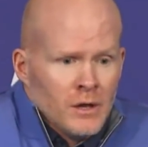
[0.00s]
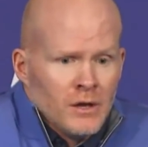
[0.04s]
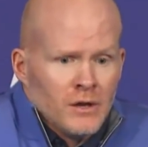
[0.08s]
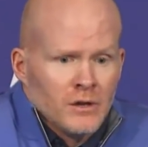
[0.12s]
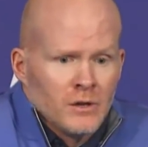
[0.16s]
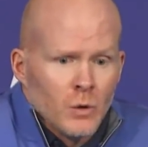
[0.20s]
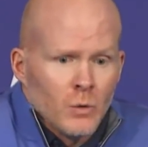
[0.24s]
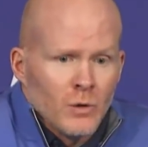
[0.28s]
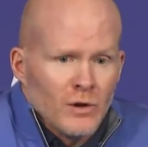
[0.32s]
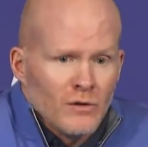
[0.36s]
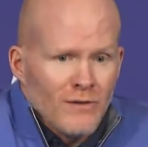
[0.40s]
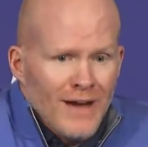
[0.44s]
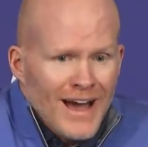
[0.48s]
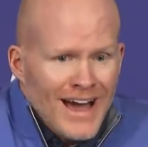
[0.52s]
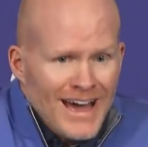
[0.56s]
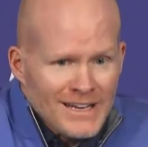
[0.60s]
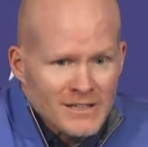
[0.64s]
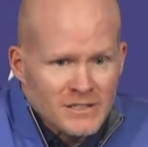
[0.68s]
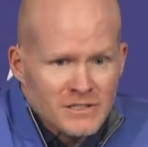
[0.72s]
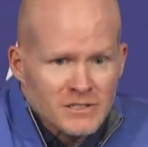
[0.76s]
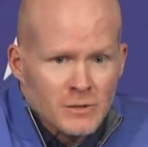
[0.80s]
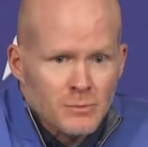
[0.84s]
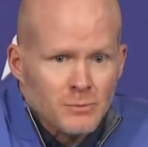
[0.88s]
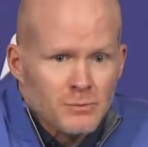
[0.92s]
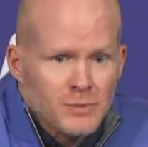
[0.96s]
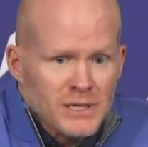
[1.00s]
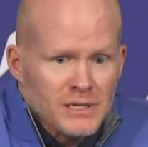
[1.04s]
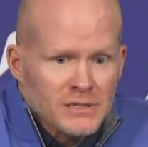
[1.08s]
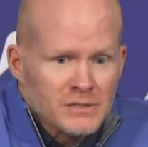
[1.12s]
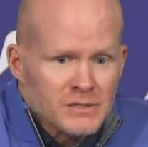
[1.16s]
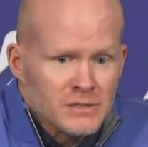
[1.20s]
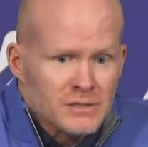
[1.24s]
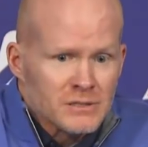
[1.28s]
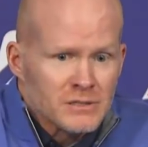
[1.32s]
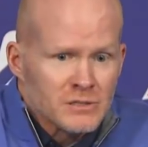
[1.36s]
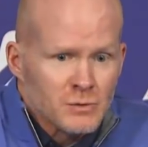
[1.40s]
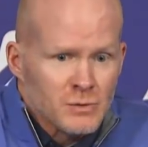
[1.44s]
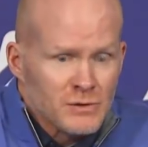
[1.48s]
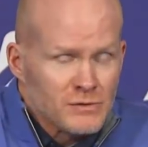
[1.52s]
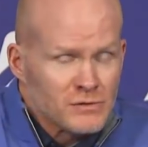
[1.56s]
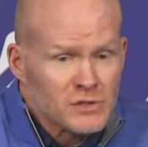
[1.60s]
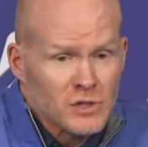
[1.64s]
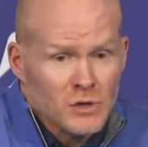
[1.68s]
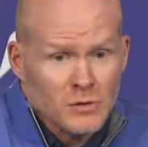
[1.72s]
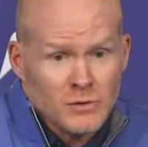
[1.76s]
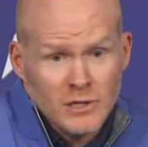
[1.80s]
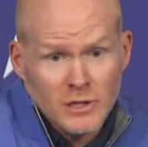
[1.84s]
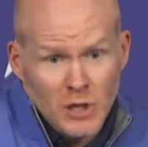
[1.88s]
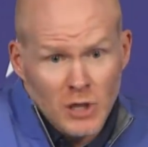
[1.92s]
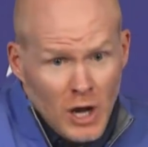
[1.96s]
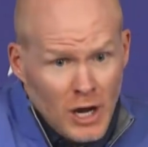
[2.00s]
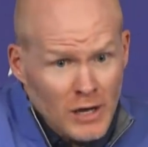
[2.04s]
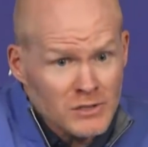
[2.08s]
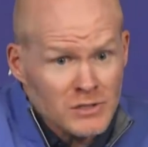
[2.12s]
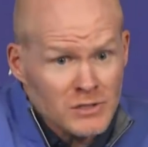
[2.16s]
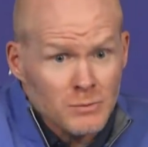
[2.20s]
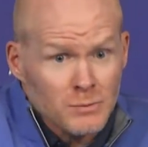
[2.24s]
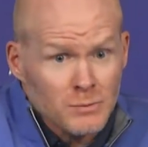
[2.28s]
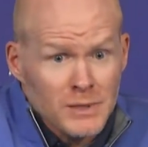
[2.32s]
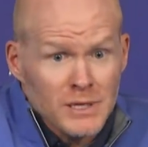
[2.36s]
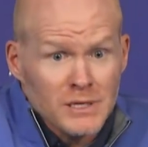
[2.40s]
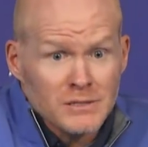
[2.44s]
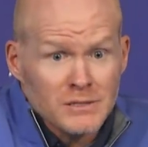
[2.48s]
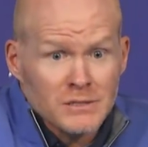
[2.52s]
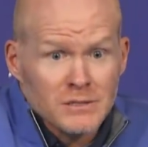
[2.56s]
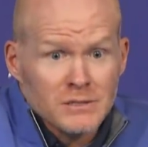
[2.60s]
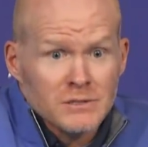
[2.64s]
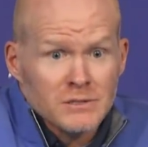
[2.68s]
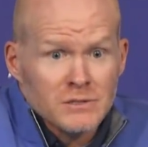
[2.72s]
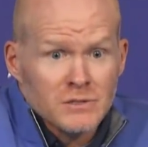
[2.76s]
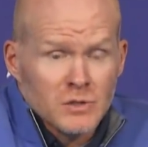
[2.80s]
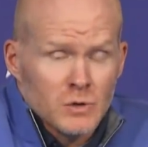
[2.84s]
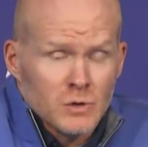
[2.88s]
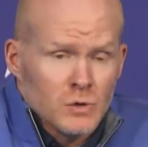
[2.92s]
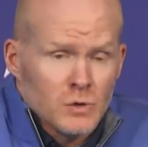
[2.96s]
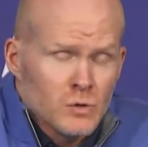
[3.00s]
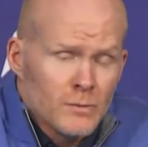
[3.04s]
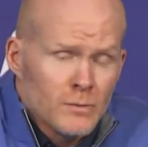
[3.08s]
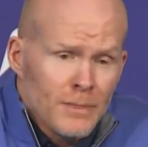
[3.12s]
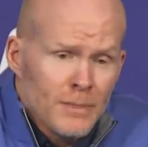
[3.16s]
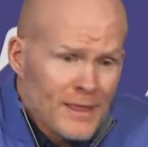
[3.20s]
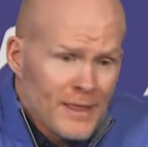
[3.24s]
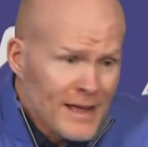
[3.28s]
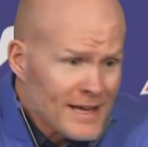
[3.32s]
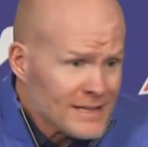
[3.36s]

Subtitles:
you know, we've added some pieces. We've certainly lost some pieces, too.